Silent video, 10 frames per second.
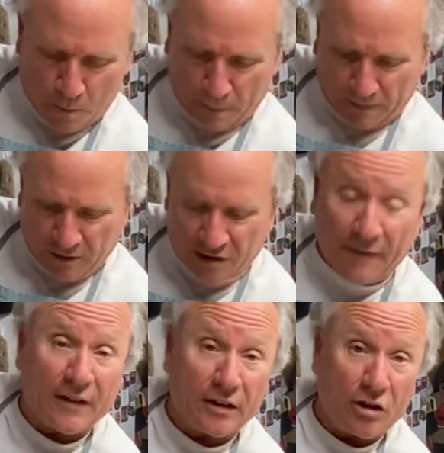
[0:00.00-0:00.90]
It's
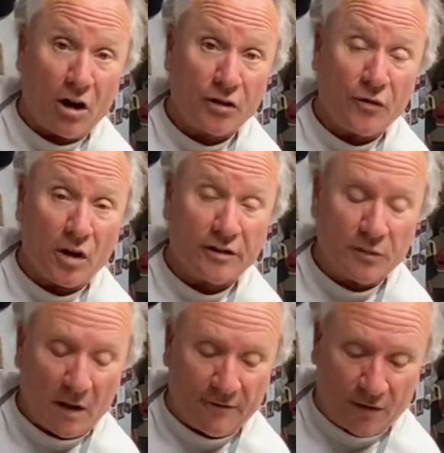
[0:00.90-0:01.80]
not the guitar's fault,
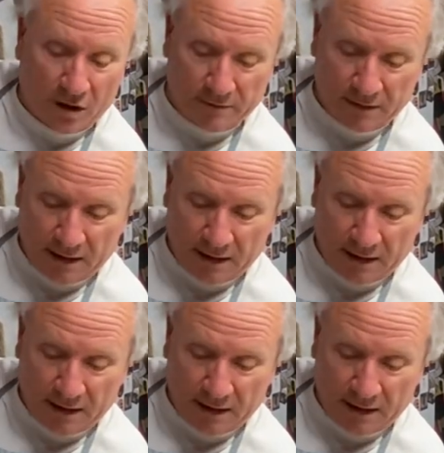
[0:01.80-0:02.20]
it's my fault.